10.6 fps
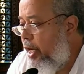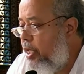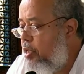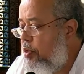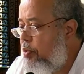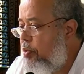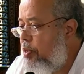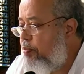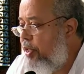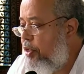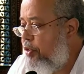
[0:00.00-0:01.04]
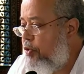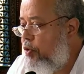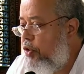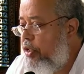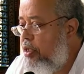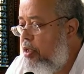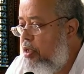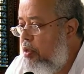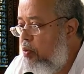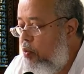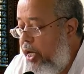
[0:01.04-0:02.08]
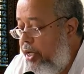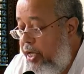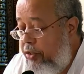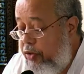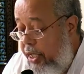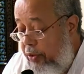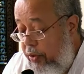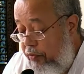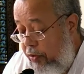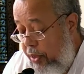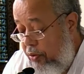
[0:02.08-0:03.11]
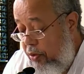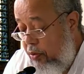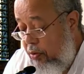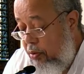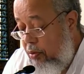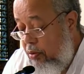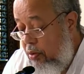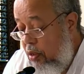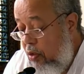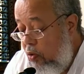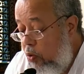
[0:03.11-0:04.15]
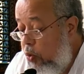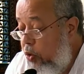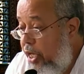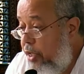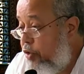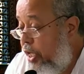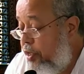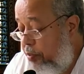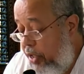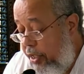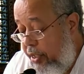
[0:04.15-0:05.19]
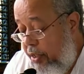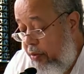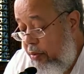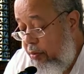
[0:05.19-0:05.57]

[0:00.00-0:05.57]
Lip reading: a special story, why they are trying to influence you, who they are trying to break down.